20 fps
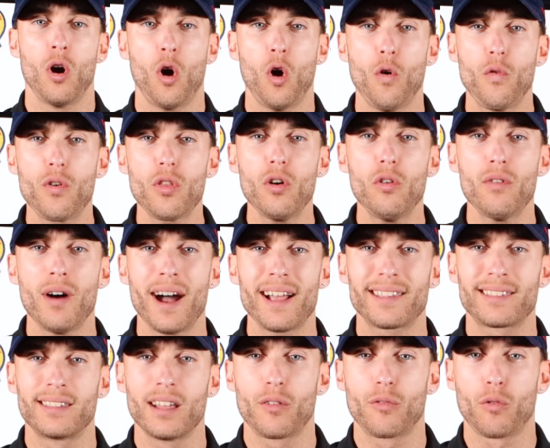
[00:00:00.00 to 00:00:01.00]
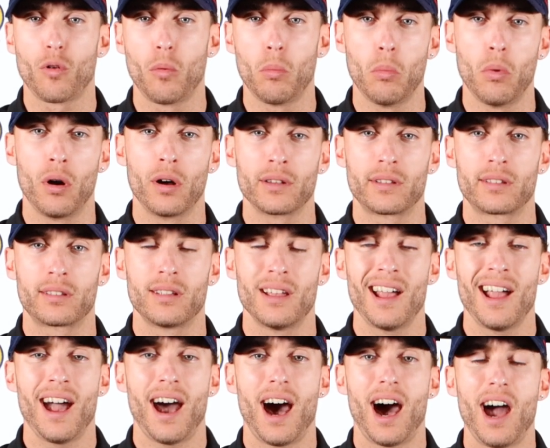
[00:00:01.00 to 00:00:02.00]
Over the last several months,
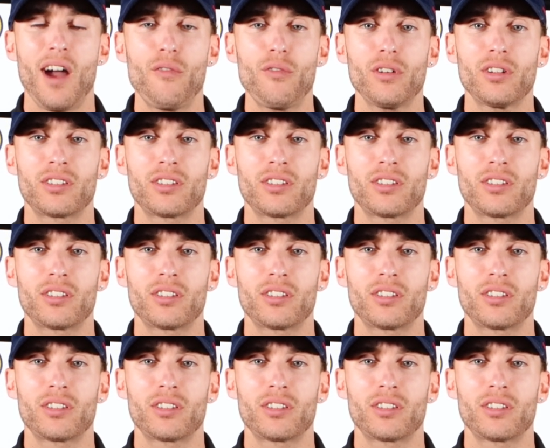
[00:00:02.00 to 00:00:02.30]
I've